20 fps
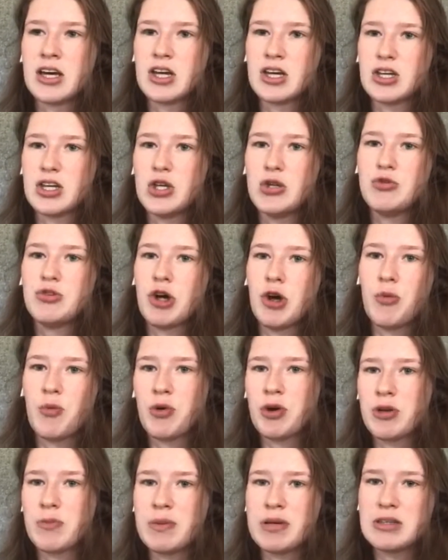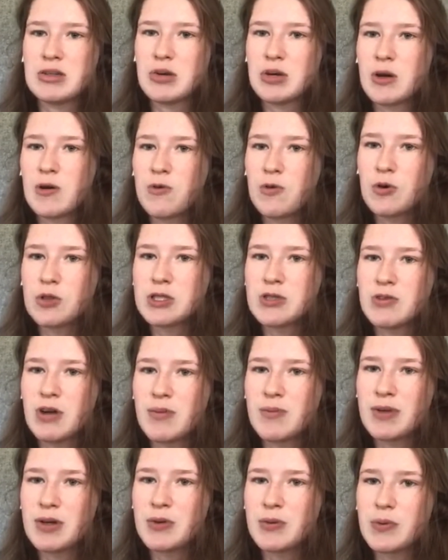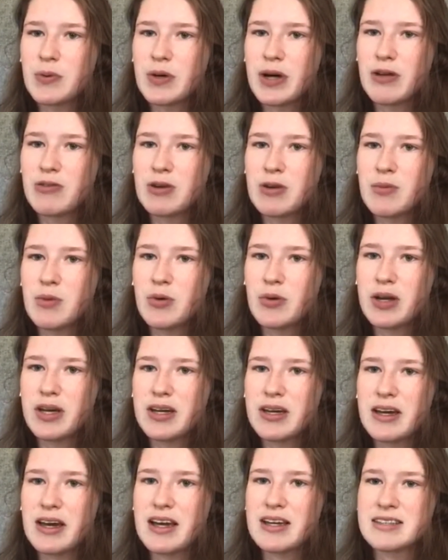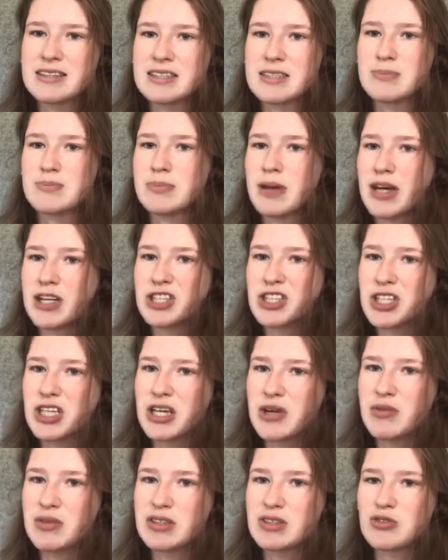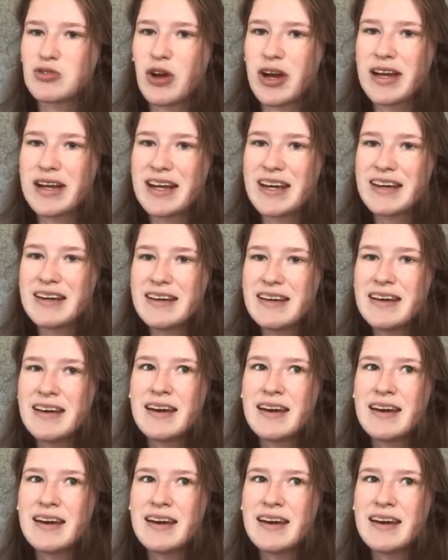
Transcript: you don't want to be doing a 45-minute walk every morning, especially if it's raining.